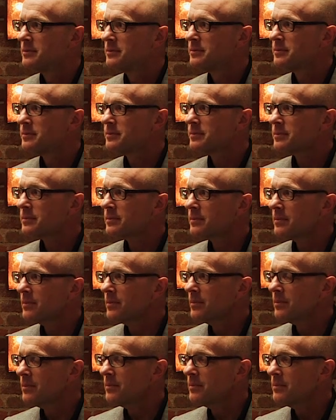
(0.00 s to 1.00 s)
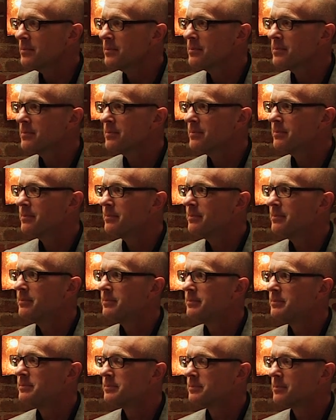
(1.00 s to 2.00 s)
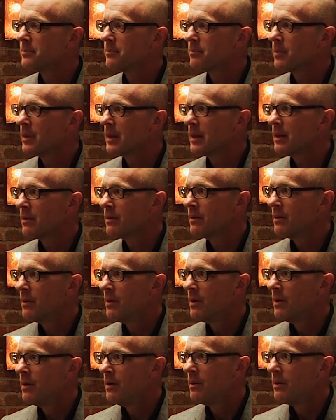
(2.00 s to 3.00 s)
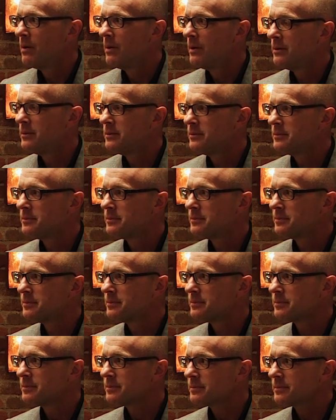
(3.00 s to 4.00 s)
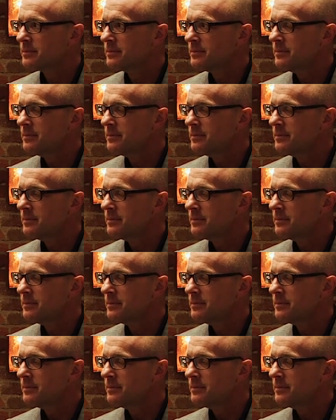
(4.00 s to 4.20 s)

The person shown says nothing.